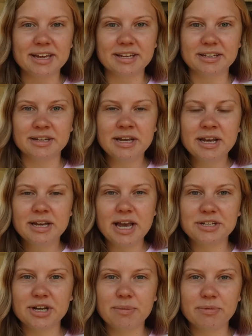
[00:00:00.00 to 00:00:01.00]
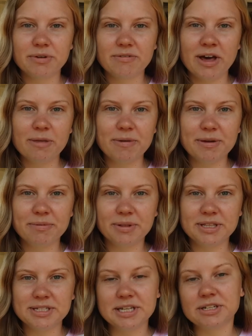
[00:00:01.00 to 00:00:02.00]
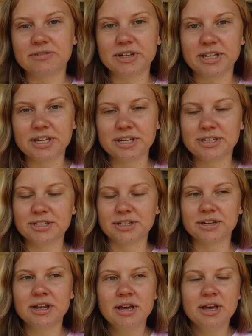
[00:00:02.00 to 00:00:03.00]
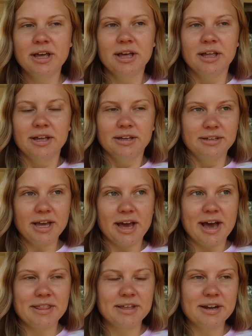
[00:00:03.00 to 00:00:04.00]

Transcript: and catch up with other people in the senior village. And yeah, and